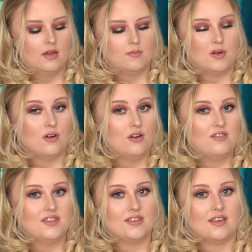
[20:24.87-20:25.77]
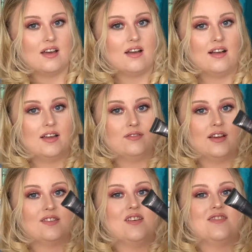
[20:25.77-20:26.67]
But other than that, I'd
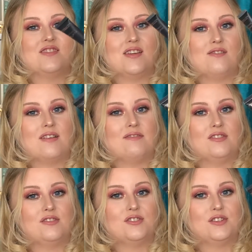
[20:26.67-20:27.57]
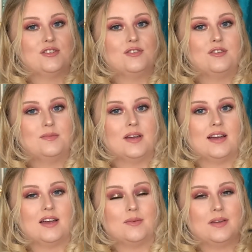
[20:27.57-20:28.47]
recommend the Revolution Ultimate
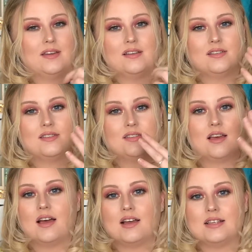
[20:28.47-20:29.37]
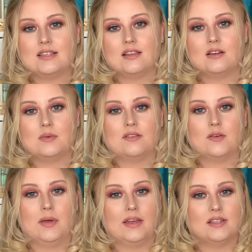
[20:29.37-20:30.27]
Eye Base as a little bit of a
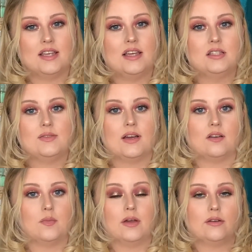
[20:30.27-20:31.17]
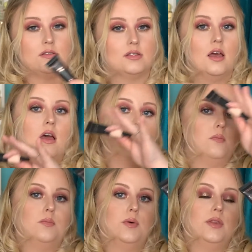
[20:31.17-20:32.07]
base. It is £5,
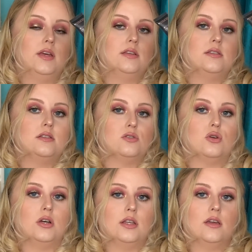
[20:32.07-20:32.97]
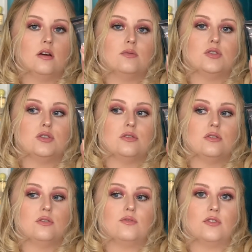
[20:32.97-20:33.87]
but this is totally
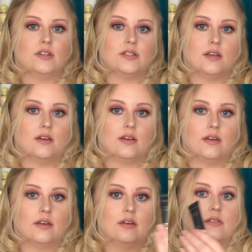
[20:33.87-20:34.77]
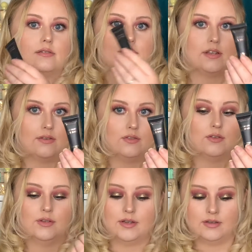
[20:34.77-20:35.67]
optional for a starter kit,
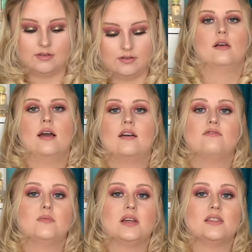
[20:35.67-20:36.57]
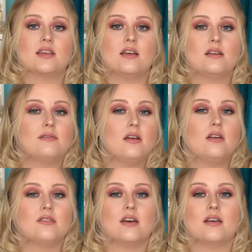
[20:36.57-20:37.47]
definitely. And for mascara,
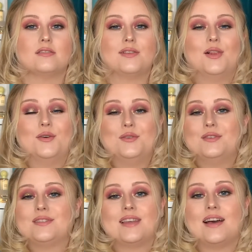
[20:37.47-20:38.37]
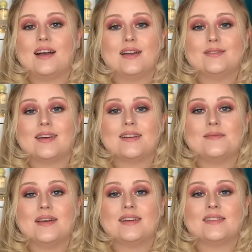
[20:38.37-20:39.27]
there's loads that I'd
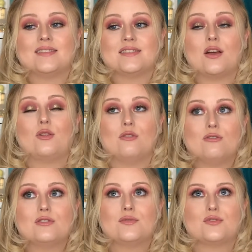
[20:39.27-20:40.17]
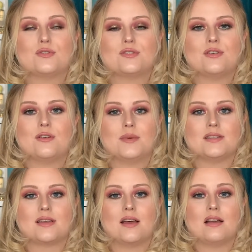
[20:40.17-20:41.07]
recommend, loads of drugstore
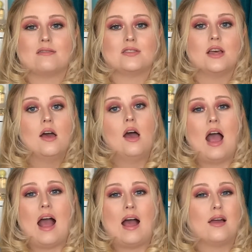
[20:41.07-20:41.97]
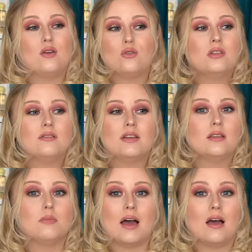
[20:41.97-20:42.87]
mascaras. I only really
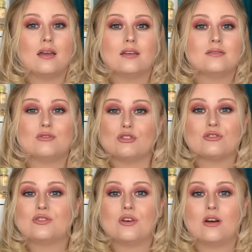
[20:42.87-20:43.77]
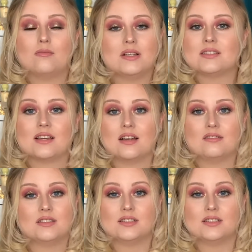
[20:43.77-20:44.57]
buy drugstore mascaras.